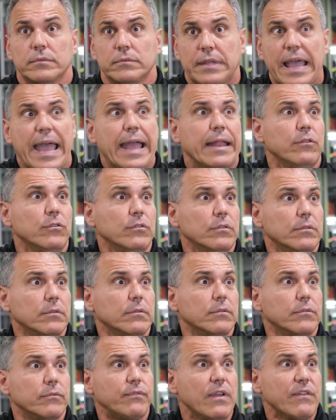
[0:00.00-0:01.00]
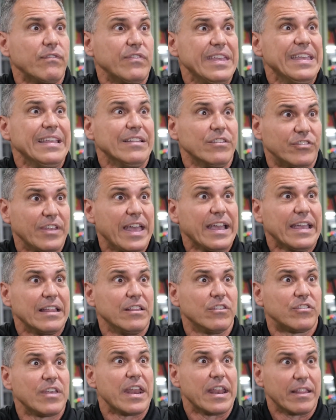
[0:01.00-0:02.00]
10, 15
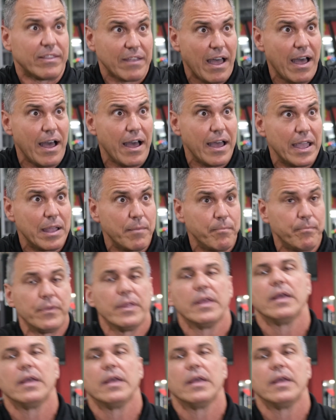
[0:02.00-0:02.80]
seconds at a time,